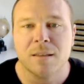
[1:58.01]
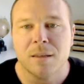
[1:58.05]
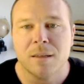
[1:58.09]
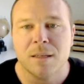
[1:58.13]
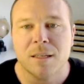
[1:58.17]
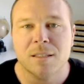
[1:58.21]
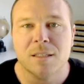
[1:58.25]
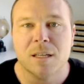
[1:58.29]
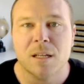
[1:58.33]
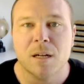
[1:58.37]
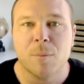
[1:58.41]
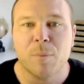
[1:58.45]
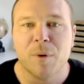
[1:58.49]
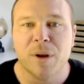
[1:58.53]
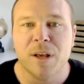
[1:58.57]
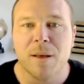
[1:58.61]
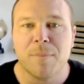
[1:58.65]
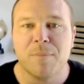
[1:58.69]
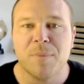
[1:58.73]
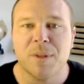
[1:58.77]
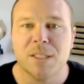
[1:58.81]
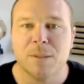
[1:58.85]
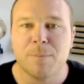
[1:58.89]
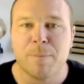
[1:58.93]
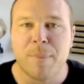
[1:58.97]
It's gonna bring up
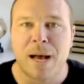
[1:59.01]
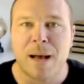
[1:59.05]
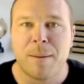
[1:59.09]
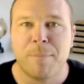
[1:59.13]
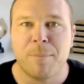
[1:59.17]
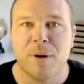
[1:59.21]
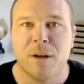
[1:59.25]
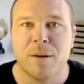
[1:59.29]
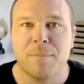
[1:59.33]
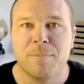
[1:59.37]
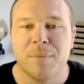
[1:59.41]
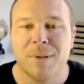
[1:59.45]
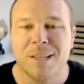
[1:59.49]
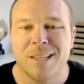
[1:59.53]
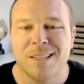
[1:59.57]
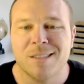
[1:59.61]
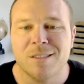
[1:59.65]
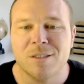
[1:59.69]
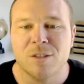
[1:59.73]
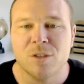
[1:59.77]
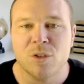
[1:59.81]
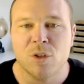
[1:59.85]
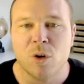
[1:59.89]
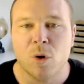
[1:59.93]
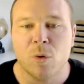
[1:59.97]
this pop-up. It's
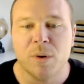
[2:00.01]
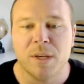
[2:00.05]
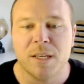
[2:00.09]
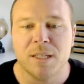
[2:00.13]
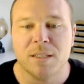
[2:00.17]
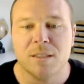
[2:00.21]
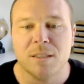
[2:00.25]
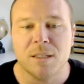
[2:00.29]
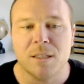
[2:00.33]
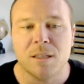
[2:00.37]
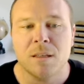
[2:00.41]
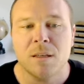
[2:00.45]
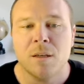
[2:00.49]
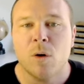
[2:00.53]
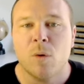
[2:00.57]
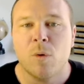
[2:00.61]
so easy.